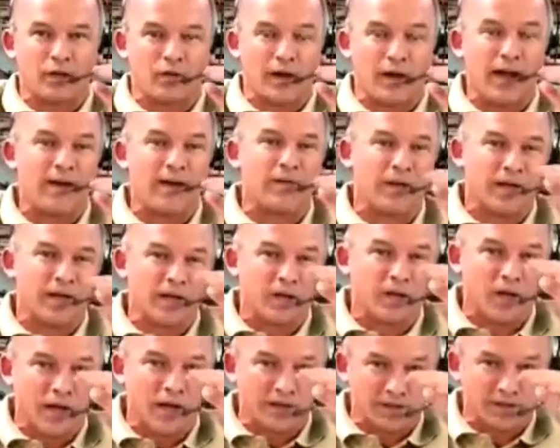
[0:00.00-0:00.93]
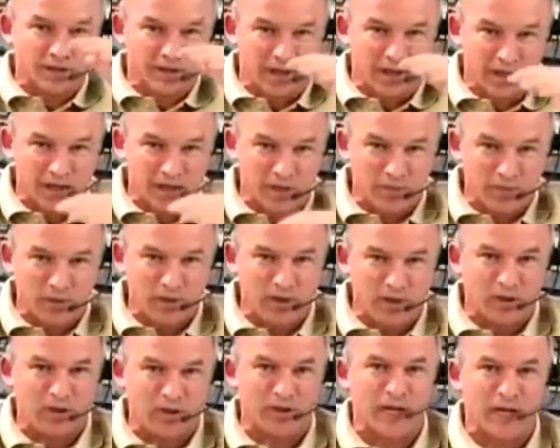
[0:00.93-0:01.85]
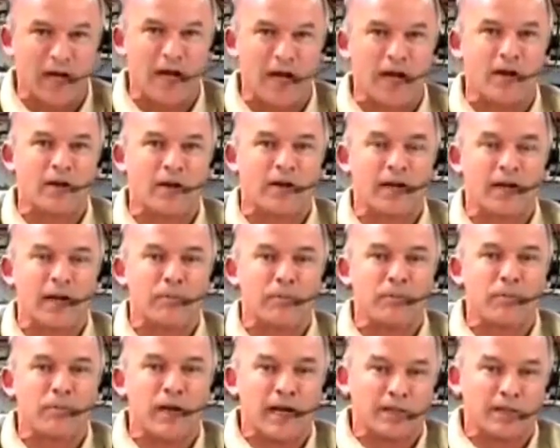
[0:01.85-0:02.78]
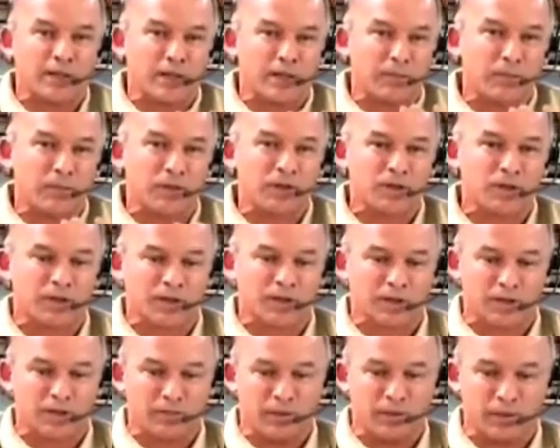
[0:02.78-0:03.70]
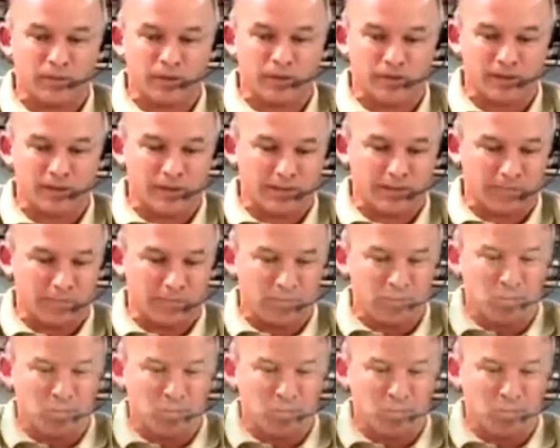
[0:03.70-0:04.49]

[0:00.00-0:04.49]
Gravity causes the liquid to go down, and that actually pushes the bubbles up.